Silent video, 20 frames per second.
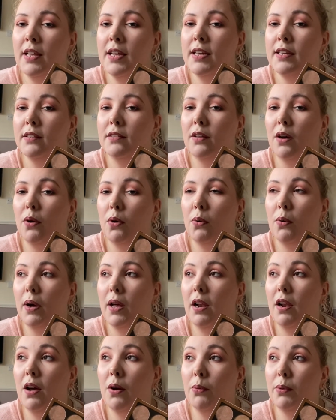So
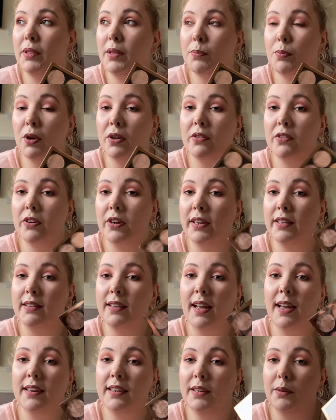along with the bronzer, it's a
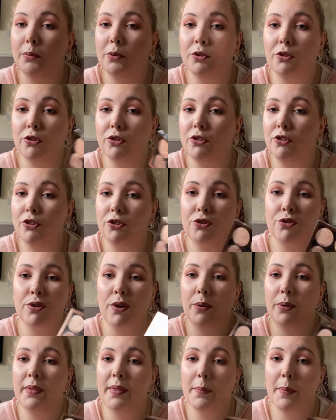handy one just to throw
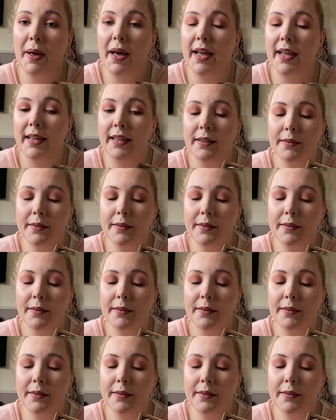in the bag.